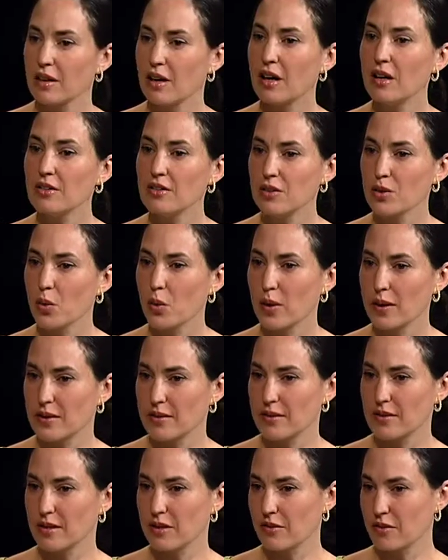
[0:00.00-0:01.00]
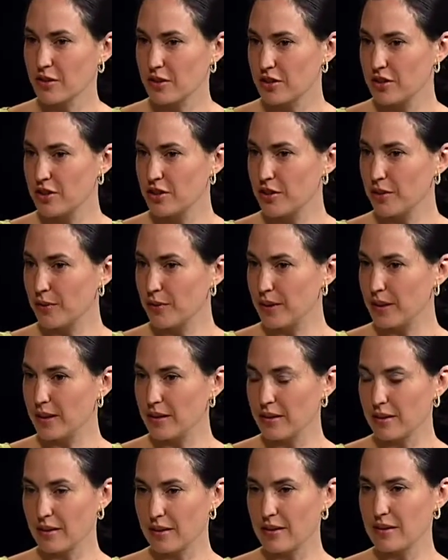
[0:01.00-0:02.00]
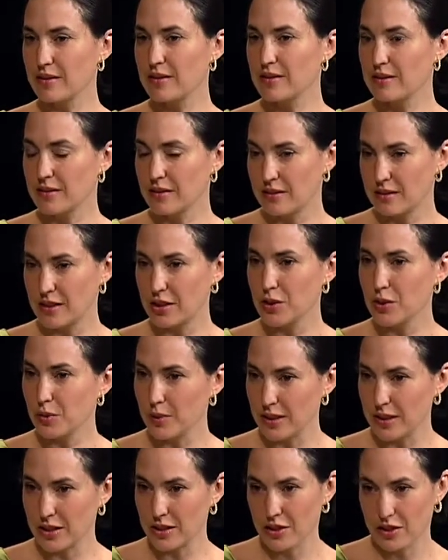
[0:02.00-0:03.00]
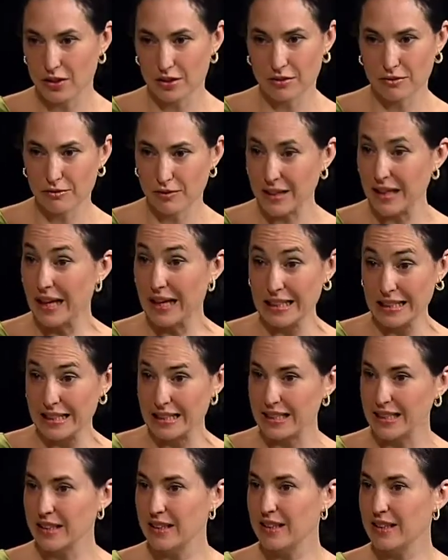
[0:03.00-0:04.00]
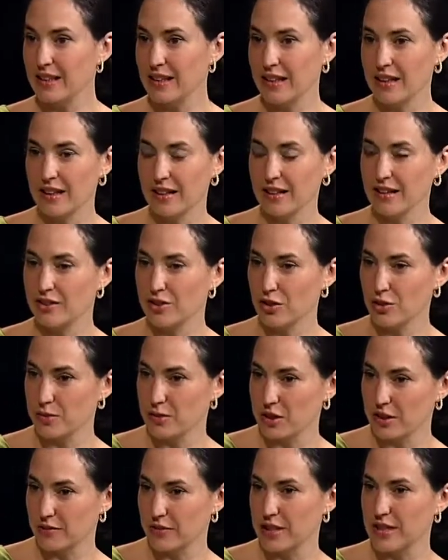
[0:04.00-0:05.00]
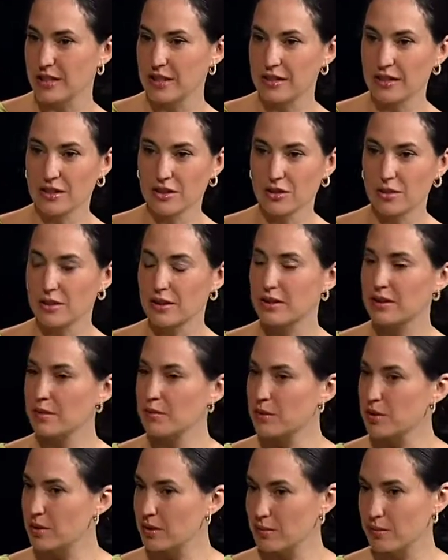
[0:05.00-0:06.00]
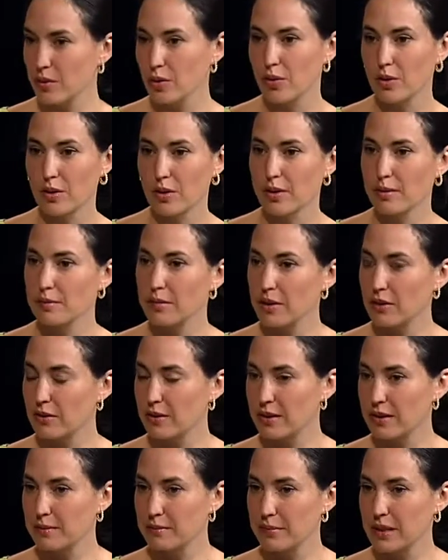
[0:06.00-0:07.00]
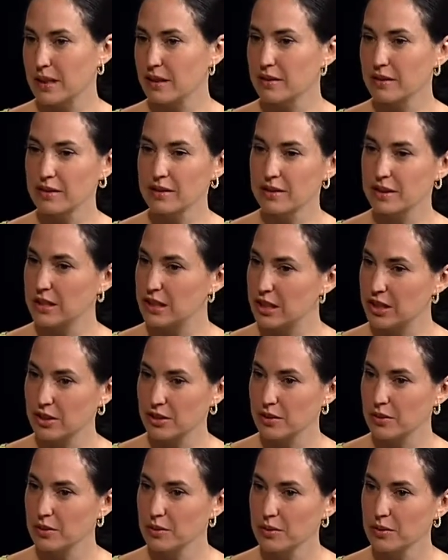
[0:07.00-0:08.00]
consequences of considering this situation reality in terms of a disease or a symptom or a medical condition?